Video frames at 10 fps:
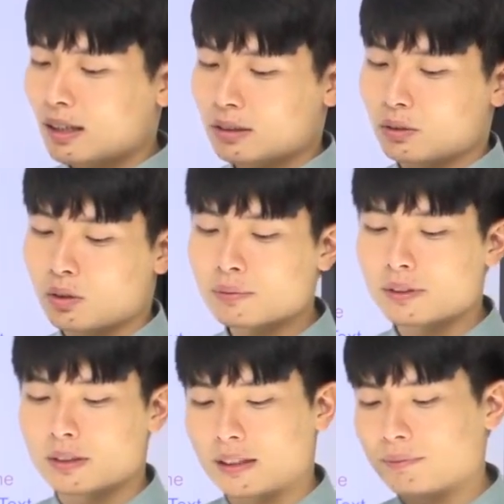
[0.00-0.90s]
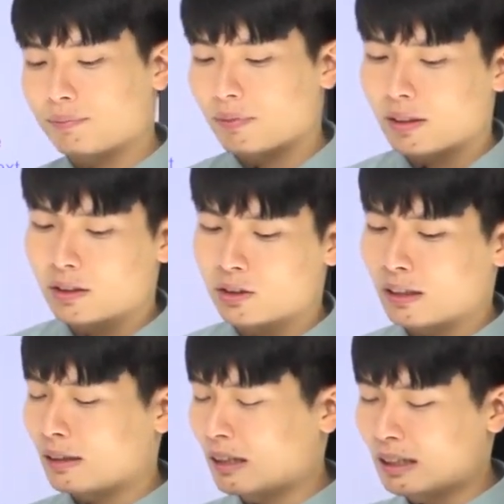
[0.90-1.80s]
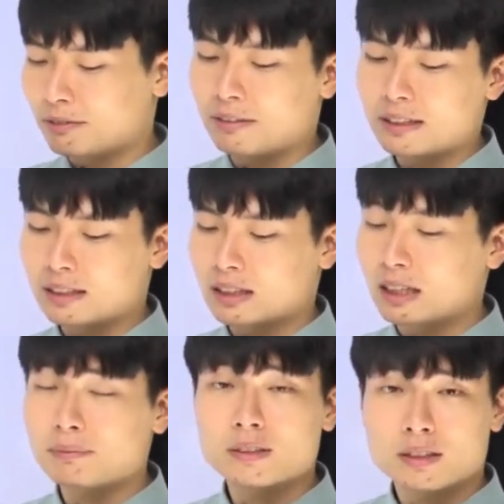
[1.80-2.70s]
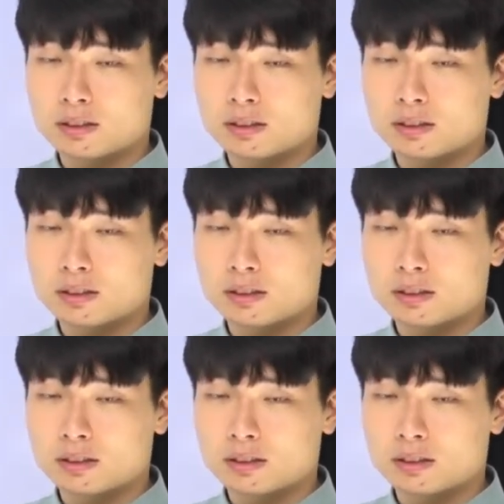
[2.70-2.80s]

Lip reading: So normally, in a thesis statement,